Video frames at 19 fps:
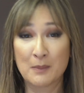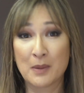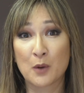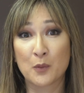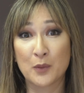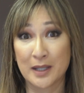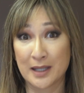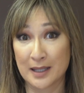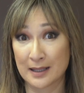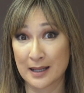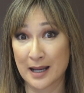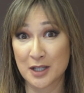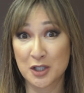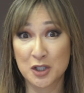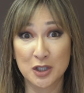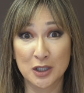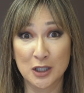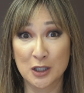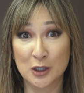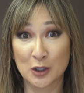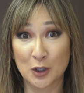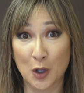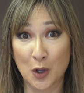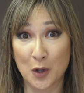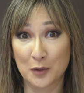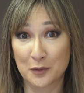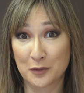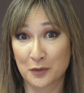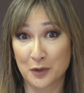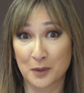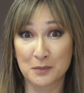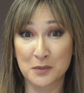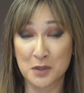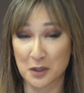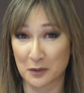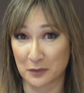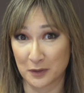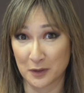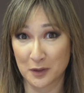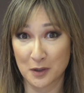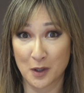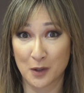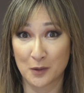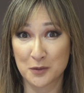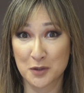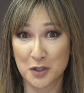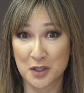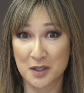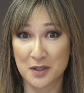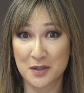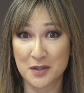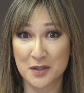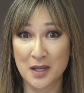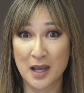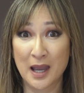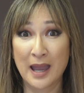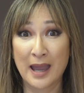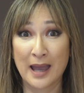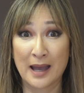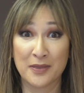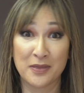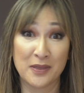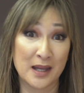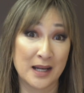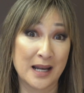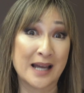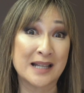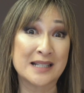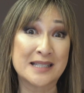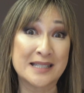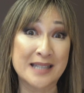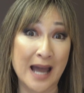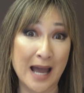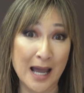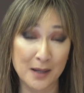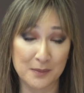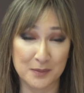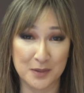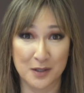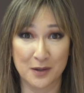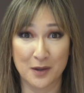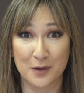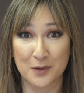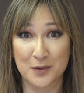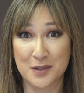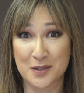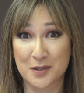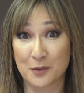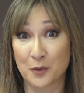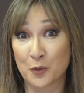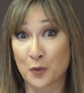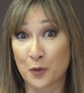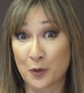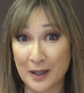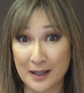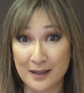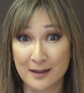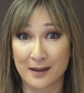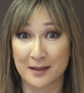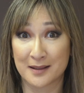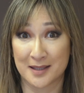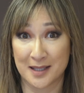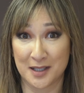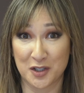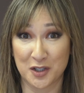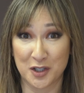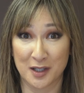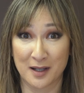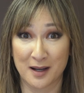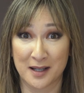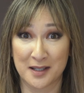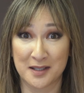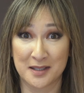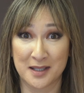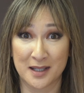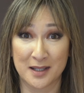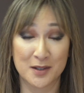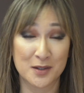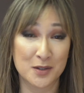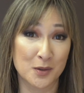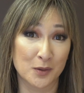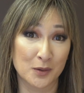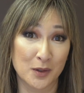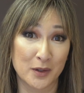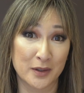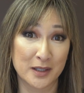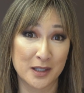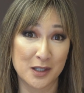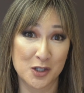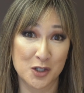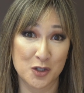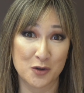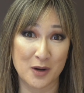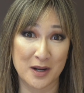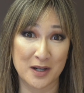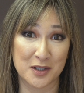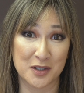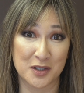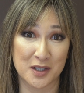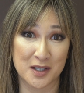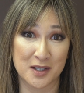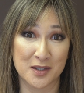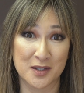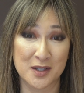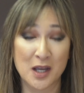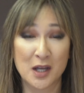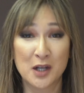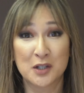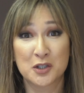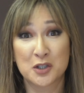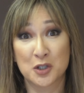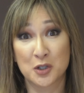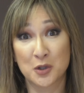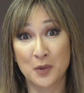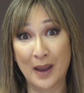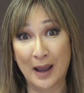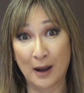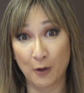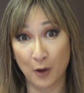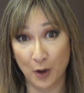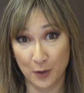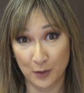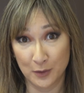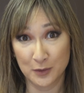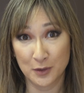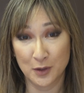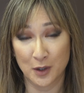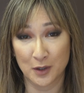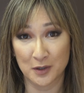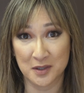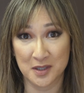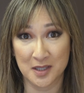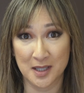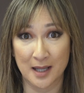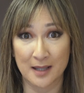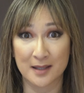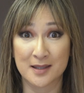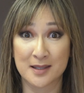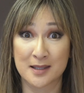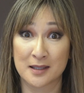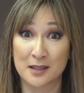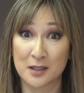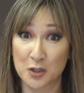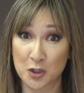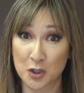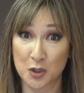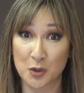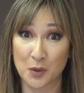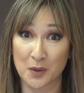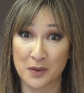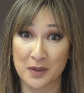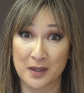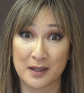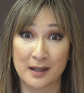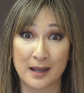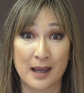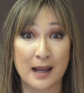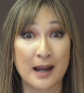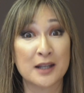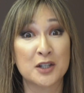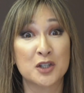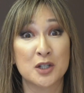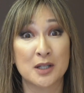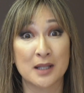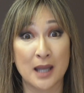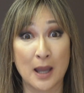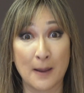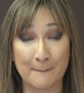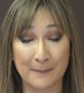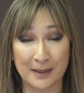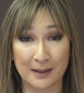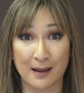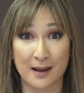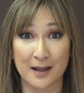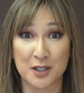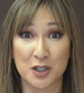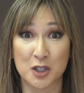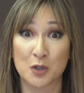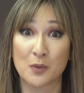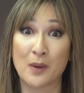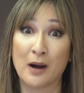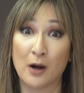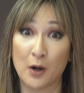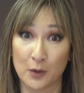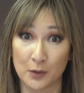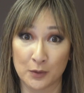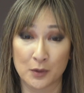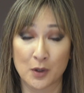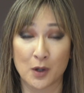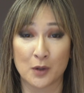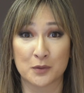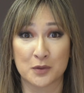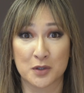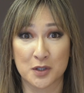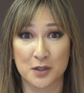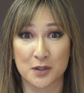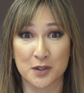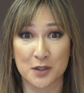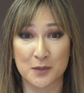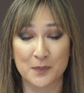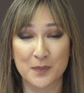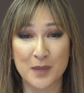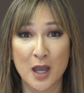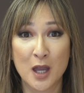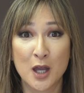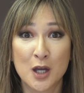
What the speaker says: but we can actually learn from different cultures and then adapt those great teaching ideas or learning strategies to our own context and ensure that it actually applies to our own cultures.